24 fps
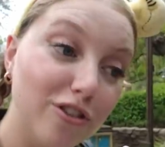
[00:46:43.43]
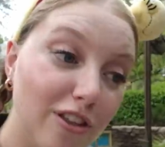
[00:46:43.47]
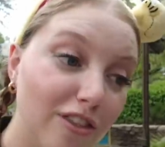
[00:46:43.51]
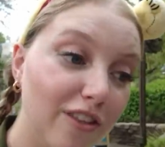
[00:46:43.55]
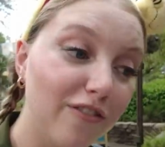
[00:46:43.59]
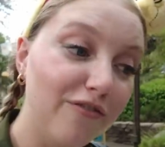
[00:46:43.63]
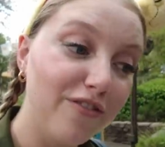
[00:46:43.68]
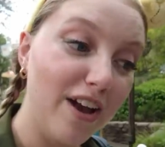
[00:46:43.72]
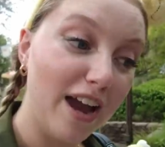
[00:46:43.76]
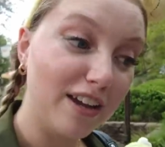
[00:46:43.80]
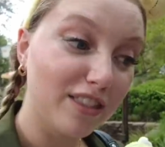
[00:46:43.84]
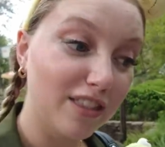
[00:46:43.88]
than the
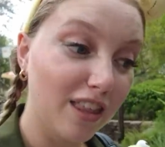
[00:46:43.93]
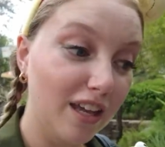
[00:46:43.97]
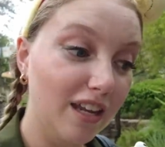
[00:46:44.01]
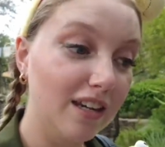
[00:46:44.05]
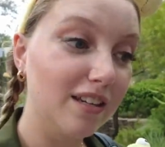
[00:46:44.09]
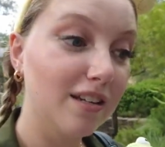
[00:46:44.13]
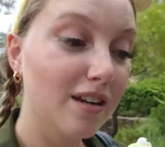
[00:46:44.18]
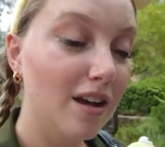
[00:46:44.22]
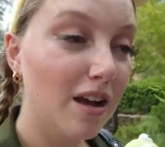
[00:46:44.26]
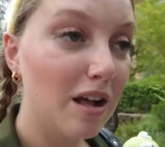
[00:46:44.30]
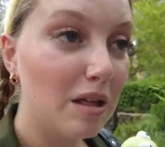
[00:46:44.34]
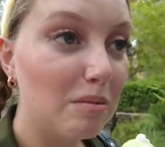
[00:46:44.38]
fact that
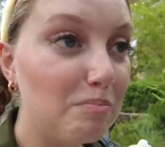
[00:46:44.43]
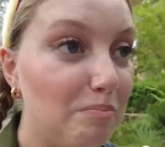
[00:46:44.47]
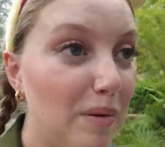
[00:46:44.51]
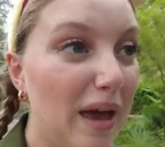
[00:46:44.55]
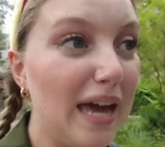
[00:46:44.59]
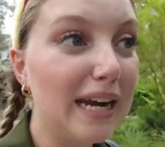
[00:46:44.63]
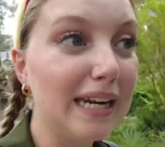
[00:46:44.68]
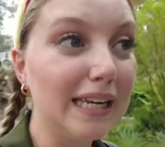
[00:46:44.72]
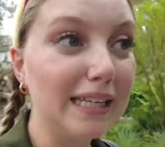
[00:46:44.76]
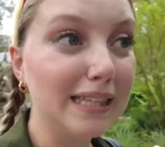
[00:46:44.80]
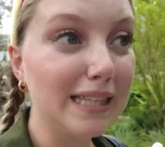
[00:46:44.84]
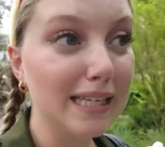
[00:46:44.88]

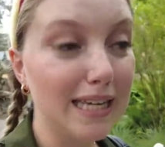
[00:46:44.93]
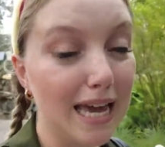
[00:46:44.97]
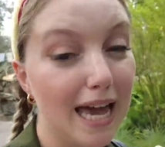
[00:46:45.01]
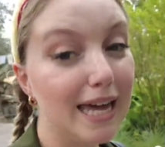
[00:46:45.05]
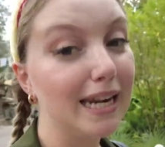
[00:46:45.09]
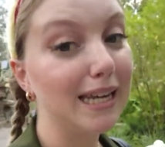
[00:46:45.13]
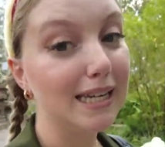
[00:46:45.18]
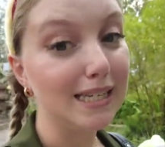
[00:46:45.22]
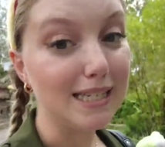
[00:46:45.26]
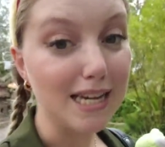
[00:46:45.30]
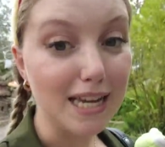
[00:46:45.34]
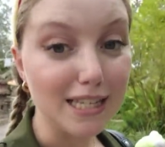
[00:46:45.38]
Betty the
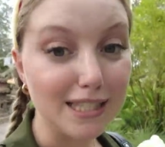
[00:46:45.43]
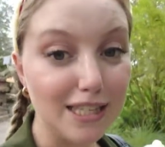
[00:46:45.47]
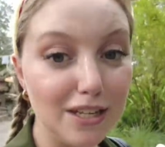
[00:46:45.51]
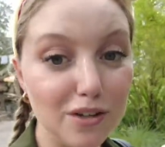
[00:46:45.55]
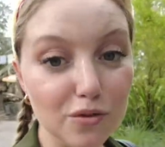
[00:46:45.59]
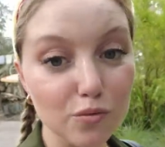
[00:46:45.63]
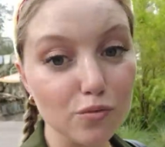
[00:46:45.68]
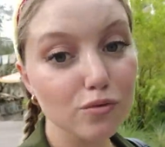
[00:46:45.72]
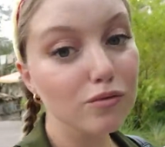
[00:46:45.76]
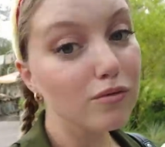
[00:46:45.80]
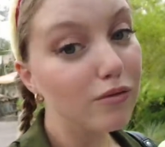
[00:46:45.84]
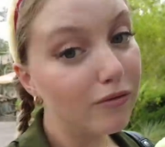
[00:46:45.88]
Yeti doesn't
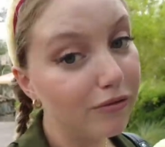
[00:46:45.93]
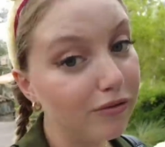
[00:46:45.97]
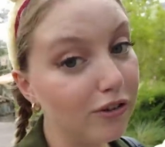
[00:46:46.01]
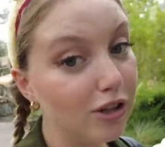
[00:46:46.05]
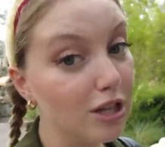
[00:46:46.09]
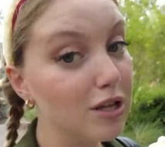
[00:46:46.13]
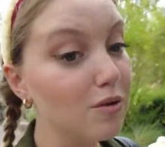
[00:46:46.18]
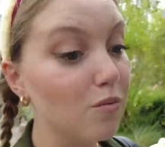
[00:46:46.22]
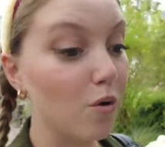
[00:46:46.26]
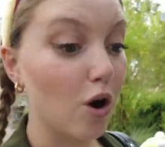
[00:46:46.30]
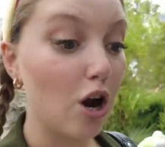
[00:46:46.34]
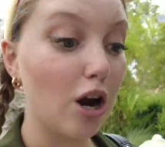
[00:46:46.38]

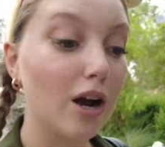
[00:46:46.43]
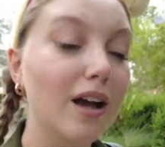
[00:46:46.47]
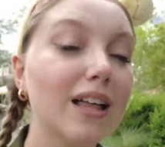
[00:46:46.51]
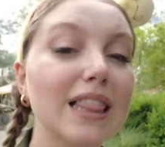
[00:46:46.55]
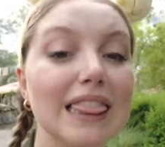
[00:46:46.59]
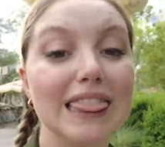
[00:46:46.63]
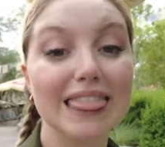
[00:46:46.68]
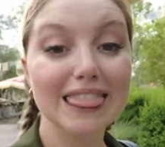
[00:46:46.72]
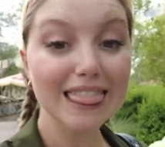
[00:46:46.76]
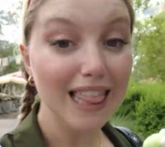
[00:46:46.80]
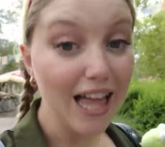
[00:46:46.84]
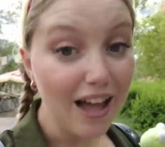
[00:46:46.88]
fully work.
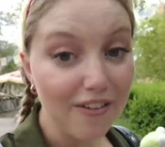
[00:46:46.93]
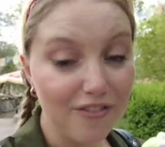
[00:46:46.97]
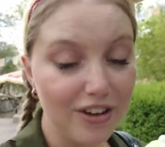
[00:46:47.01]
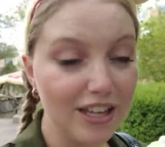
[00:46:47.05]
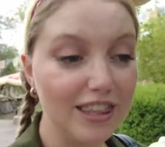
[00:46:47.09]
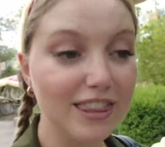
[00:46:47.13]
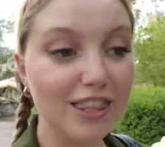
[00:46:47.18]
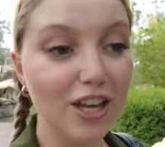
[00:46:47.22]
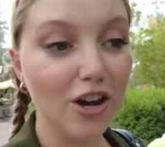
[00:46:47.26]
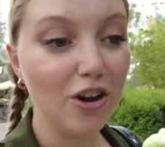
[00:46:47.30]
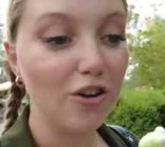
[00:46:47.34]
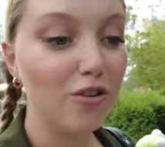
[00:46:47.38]
Love it
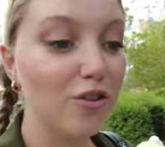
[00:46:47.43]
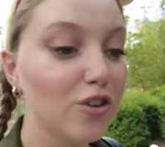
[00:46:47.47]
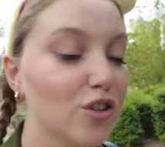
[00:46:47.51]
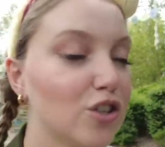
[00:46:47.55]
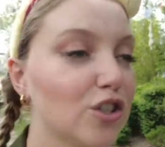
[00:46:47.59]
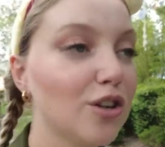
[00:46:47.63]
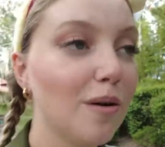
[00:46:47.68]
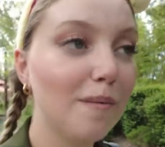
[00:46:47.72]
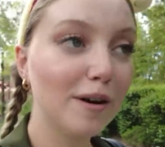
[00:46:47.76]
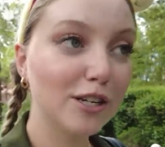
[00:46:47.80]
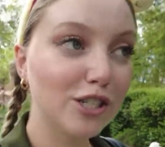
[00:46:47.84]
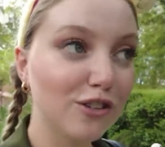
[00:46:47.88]
though,
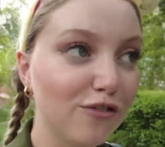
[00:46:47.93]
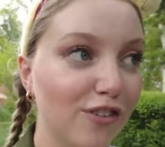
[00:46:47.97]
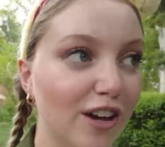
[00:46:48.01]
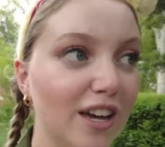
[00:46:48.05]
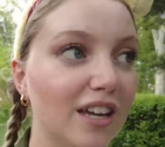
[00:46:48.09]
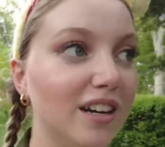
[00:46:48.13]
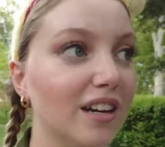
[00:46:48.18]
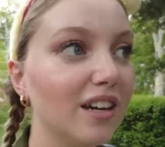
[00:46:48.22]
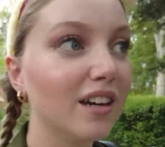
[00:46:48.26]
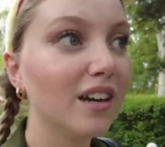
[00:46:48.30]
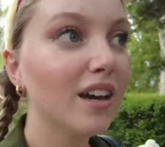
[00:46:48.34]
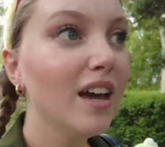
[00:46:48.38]
so much
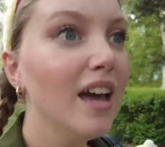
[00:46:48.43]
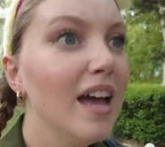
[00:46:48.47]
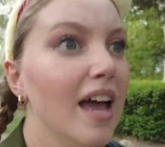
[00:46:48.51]
fun.